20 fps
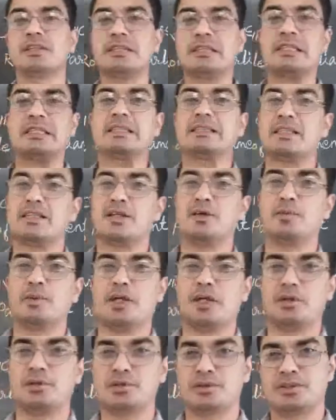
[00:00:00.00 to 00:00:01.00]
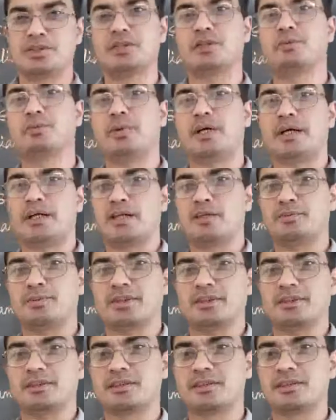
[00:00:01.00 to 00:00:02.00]
discussing about
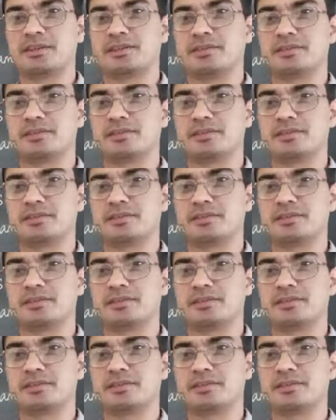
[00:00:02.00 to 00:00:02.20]
Parliament.